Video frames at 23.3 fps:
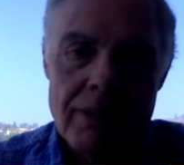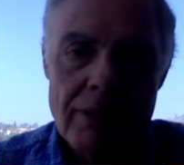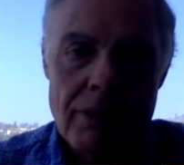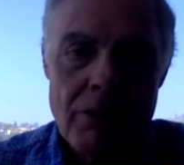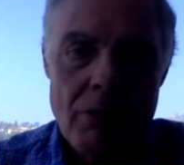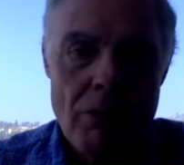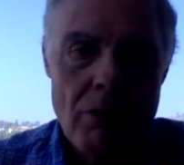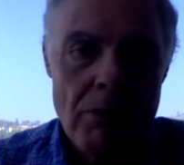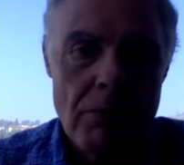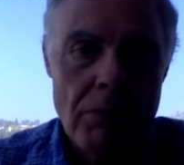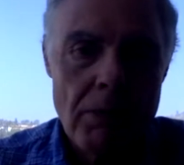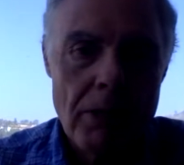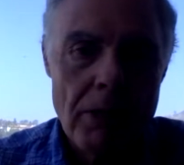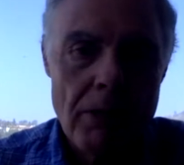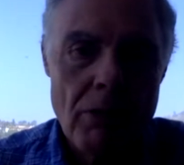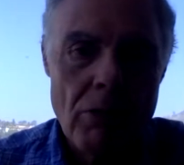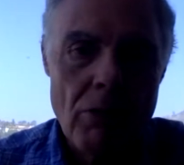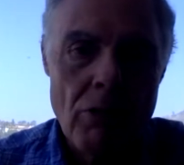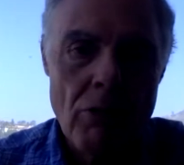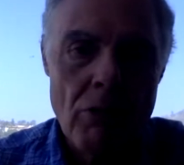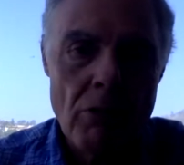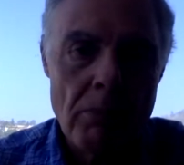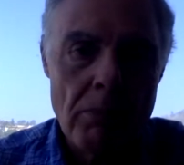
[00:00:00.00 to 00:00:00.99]
something as
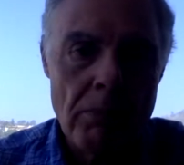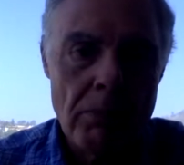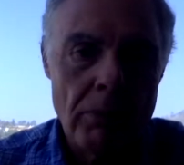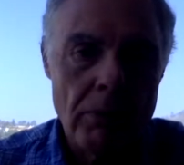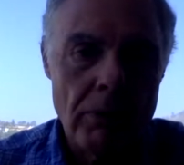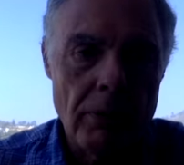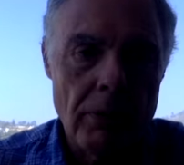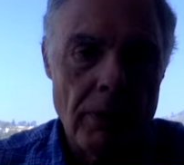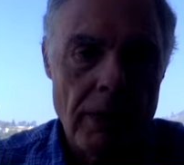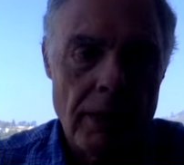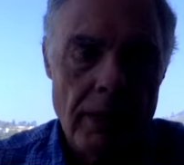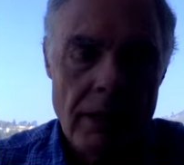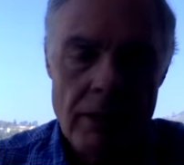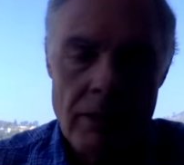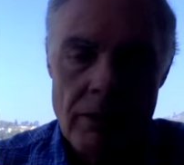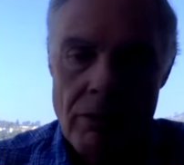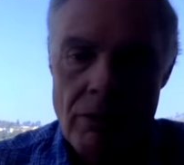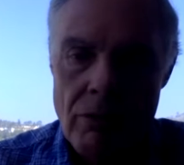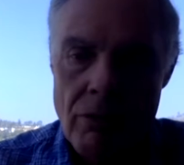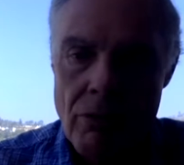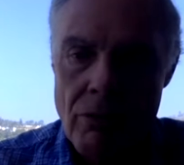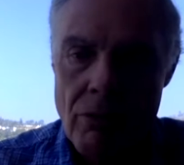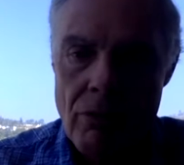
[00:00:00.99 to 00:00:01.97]
simple
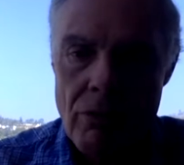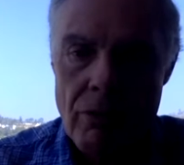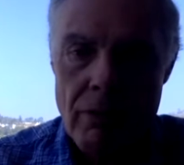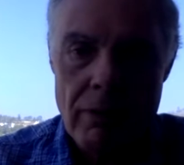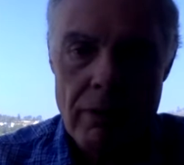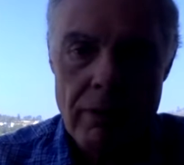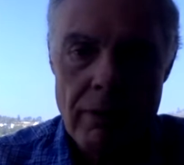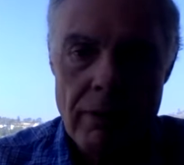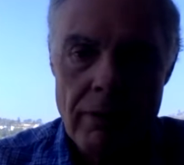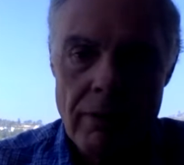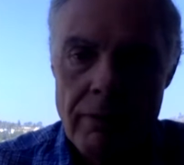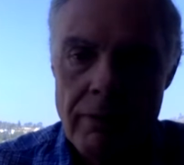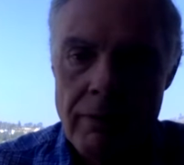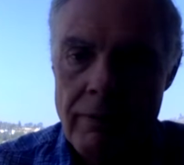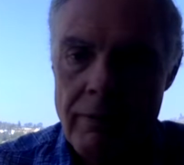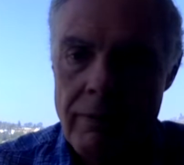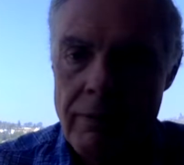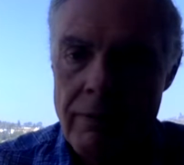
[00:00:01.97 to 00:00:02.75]
as going